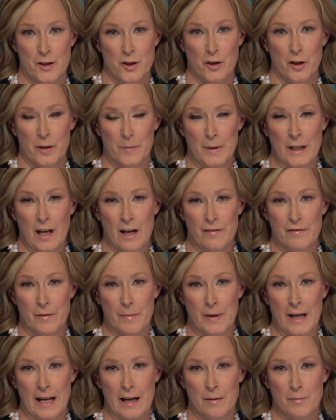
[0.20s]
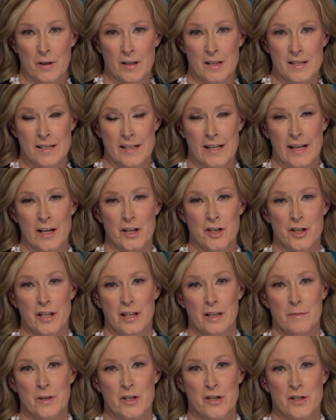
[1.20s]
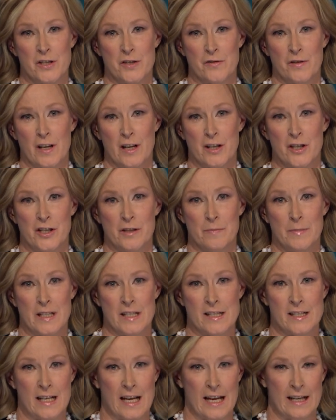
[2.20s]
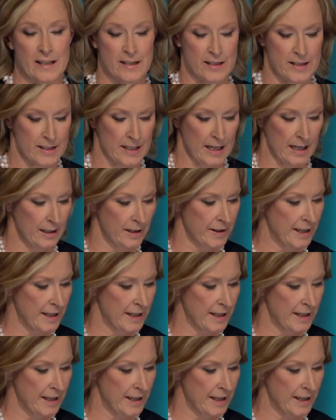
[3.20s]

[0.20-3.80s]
Joining me live from Canberra is the Energy and Emissions Reduction Minister, Angus Taylor.